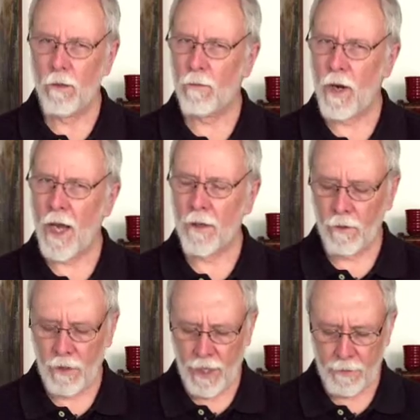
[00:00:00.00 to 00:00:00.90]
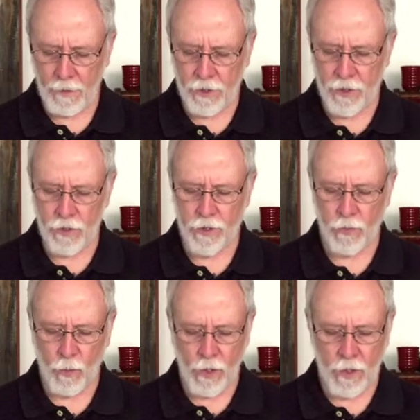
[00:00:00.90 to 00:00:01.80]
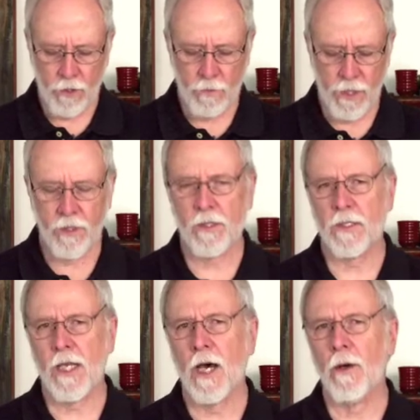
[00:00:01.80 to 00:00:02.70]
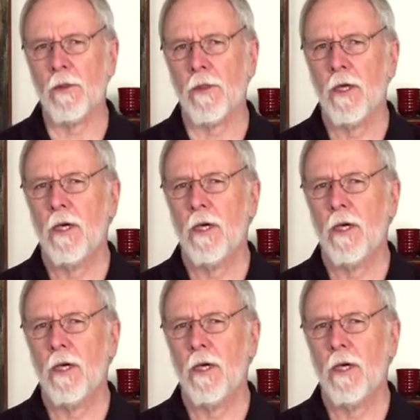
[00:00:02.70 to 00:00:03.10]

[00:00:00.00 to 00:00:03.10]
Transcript: Radical abolitionists wanted to make the South